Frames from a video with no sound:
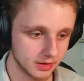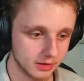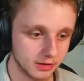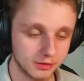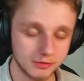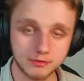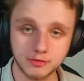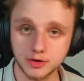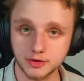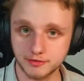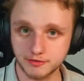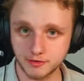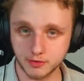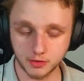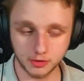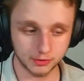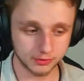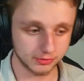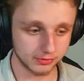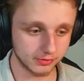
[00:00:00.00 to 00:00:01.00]
For the
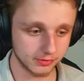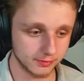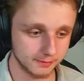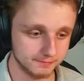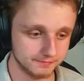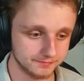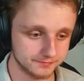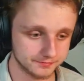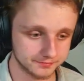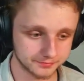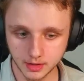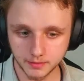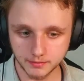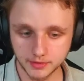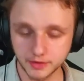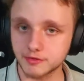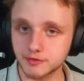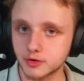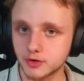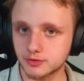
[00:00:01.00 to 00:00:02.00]
first
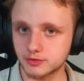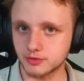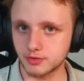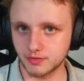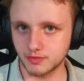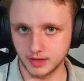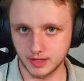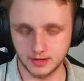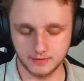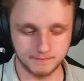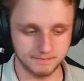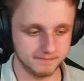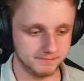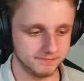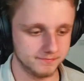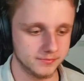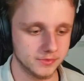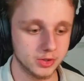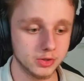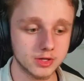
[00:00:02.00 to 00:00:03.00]
thing,
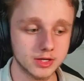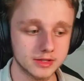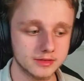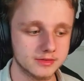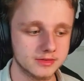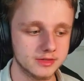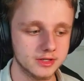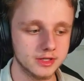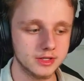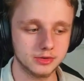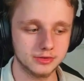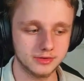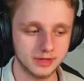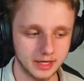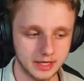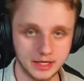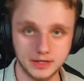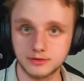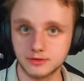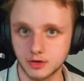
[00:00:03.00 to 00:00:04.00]
you can see your
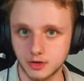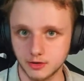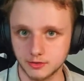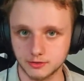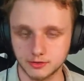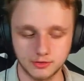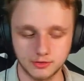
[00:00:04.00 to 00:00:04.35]
daily tasks